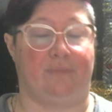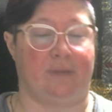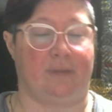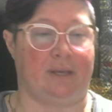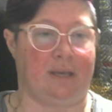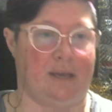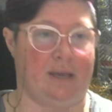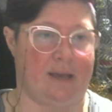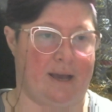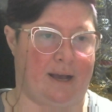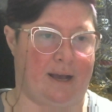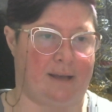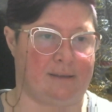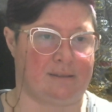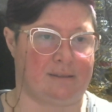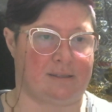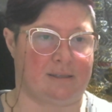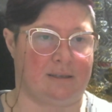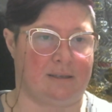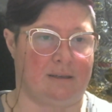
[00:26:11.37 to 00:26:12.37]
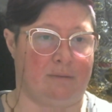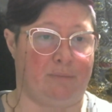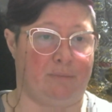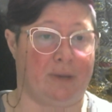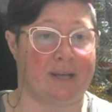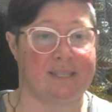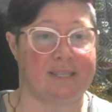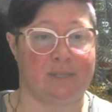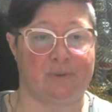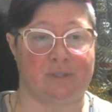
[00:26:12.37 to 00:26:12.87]
he asked,
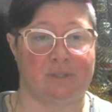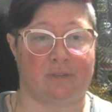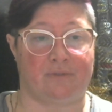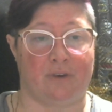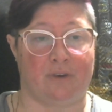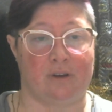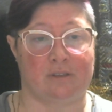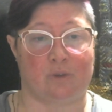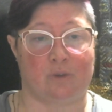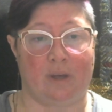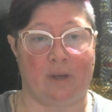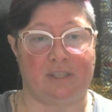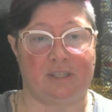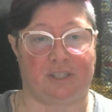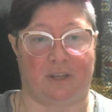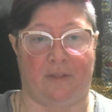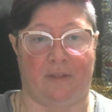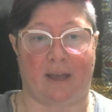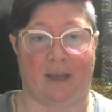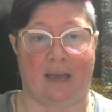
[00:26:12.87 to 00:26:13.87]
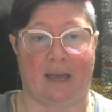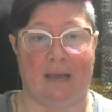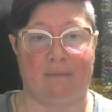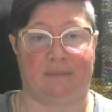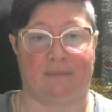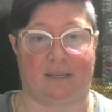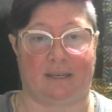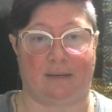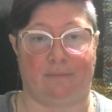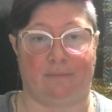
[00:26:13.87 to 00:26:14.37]
because it was the first question that came
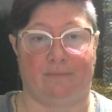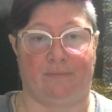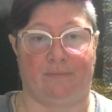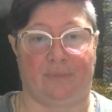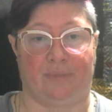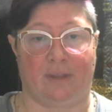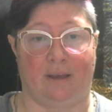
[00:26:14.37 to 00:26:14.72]
to him.